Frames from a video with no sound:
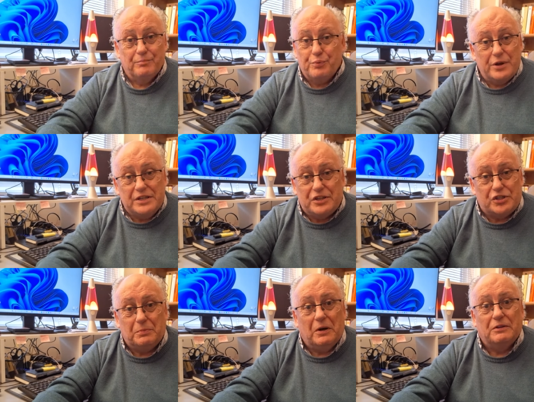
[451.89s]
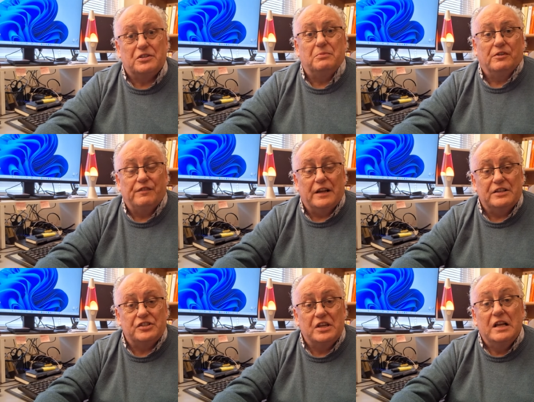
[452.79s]
brings a smile to my
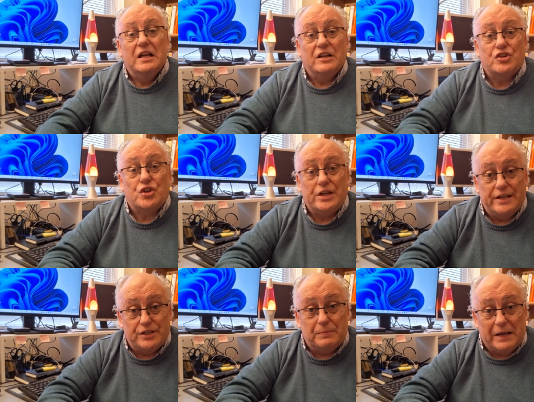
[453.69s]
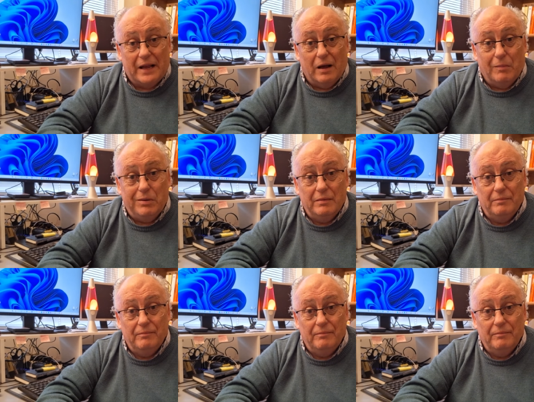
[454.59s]
face and cheers me up.